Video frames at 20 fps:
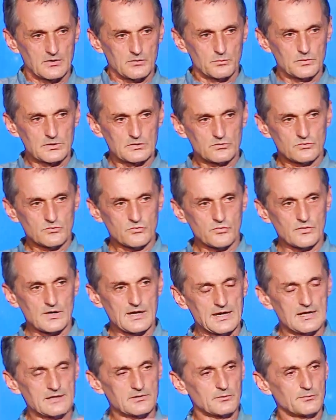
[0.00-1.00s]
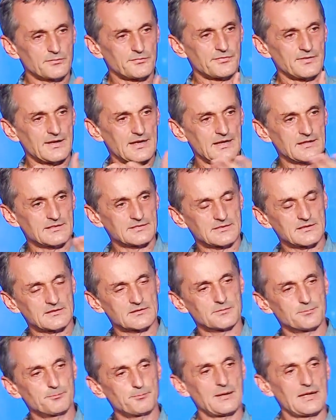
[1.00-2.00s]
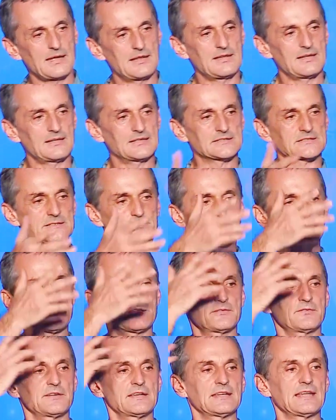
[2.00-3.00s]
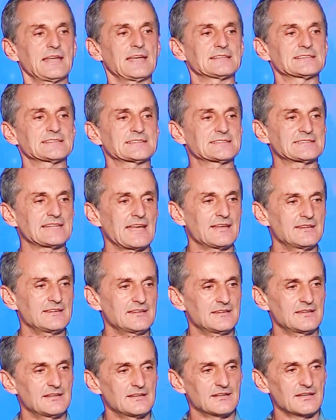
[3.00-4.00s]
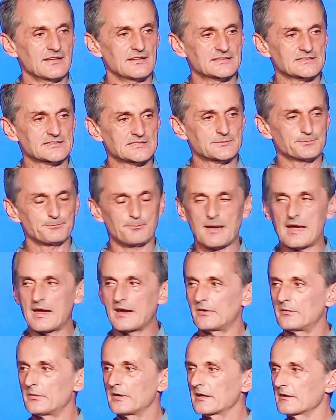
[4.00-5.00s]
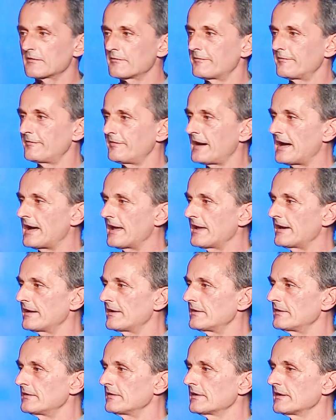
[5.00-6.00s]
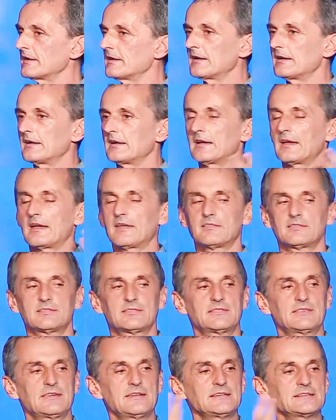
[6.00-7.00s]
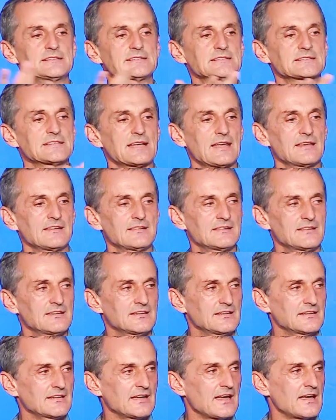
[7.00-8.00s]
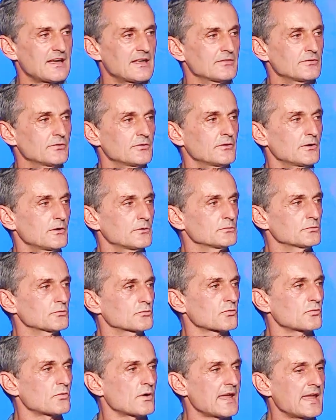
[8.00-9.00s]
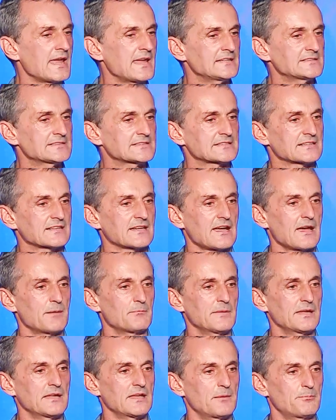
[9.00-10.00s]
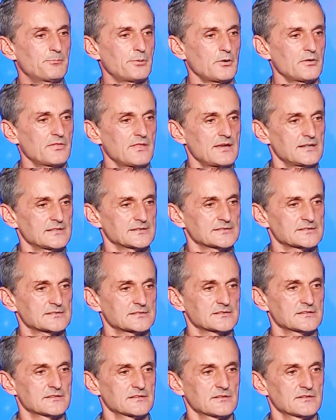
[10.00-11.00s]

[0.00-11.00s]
we try to find that balance between ascending, aspiring fire and descending unknown grace coming upon us.